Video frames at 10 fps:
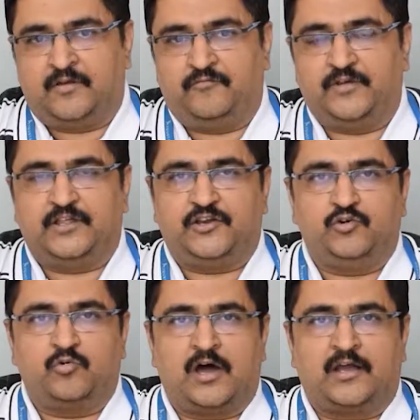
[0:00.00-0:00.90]
Whether
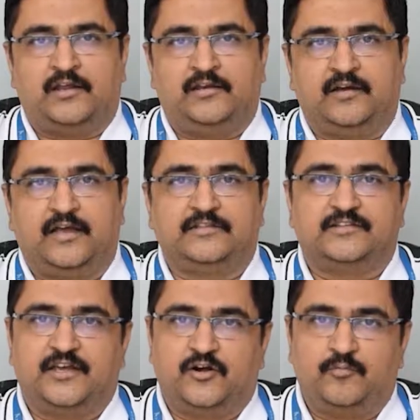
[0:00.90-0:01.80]
you are in a
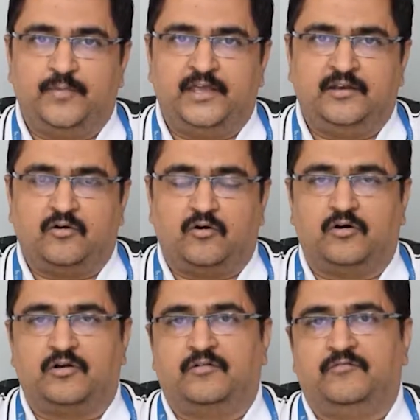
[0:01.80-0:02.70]
healthcare domain
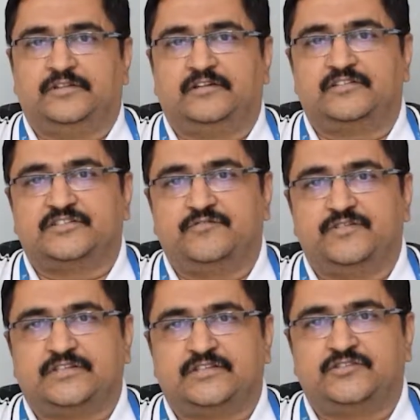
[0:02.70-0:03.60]
or whether the
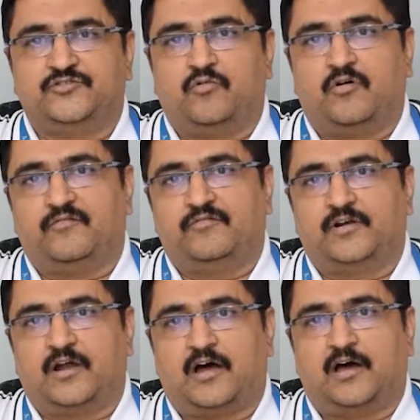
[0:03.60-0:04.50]
services you
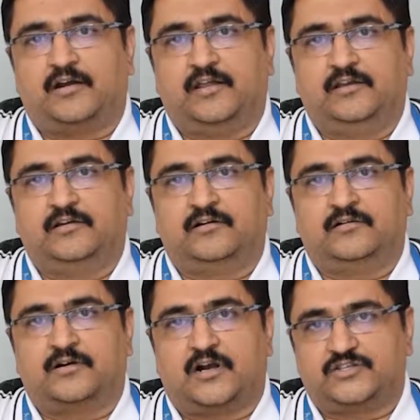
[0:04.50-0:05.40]
offer are in
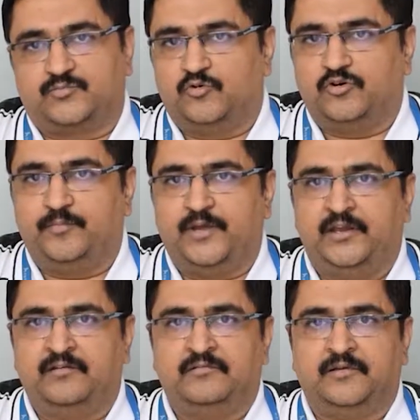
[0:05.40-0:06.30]
a transport
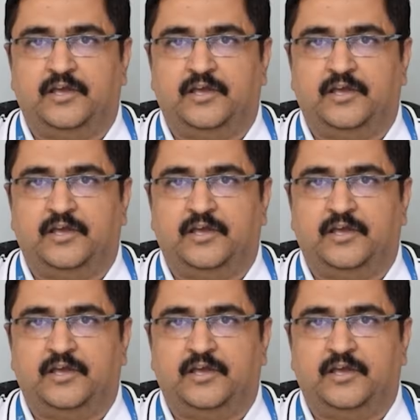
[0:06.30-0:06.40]
domain,